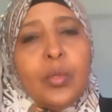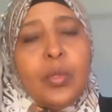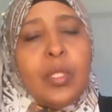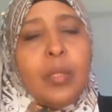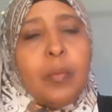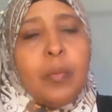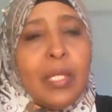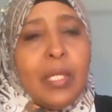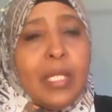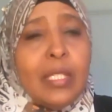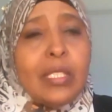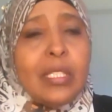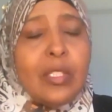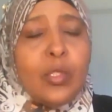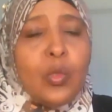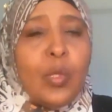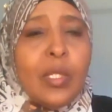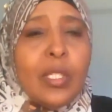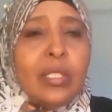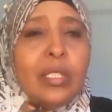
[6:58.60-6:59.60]
the
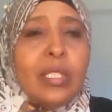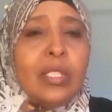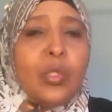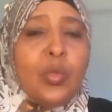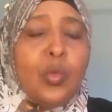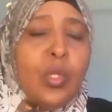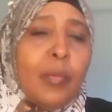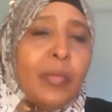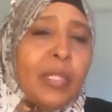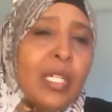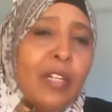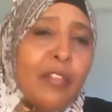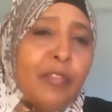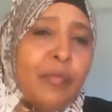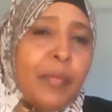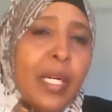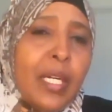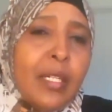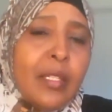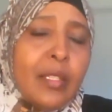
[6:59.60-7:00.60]
places where these women
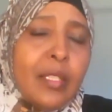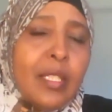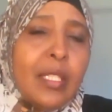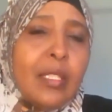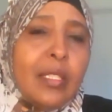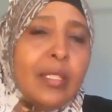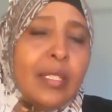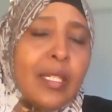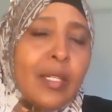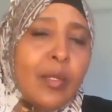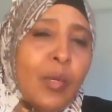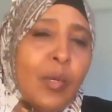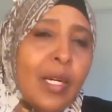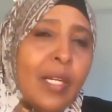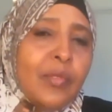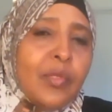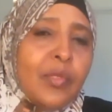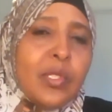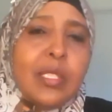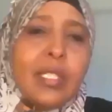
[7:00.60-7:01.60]
have migrated, their
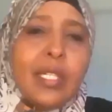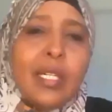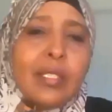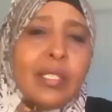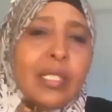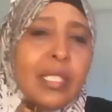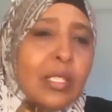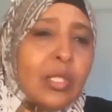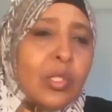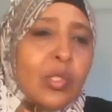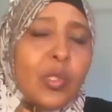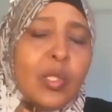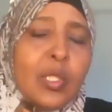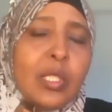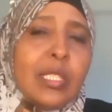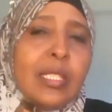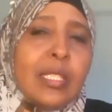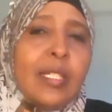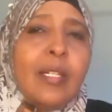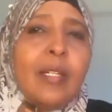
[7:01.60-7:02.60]
wives, their
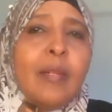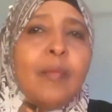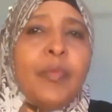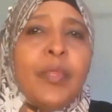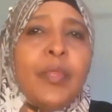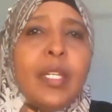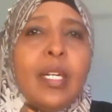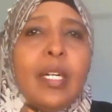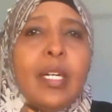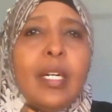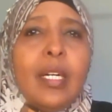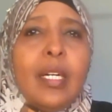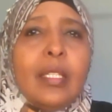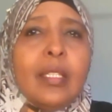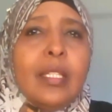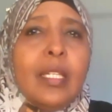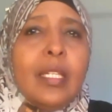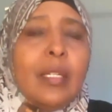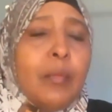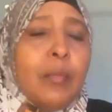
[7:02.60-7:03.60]
sisters,
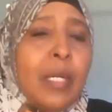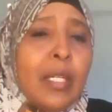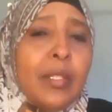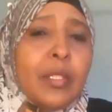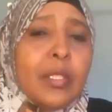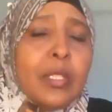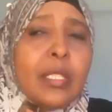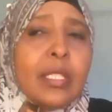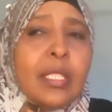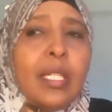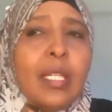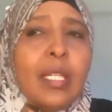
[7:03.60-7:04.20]
their mothers,